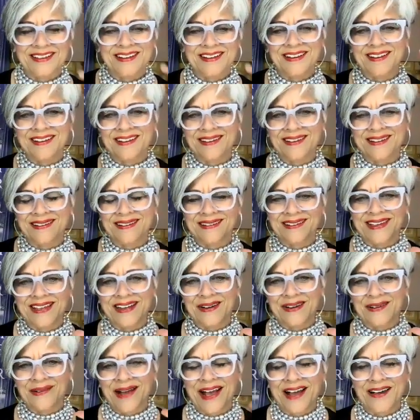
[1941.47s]

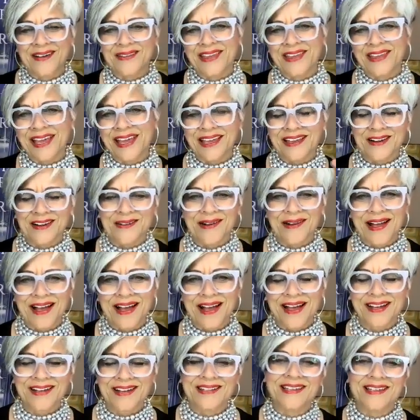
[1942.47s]
how they
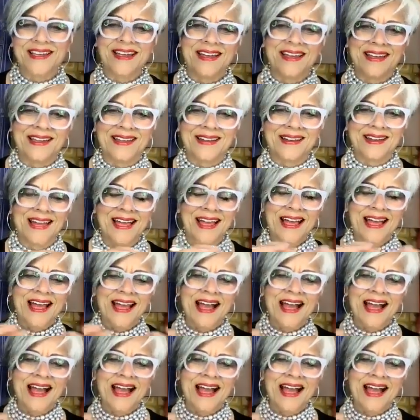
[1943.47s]
interact and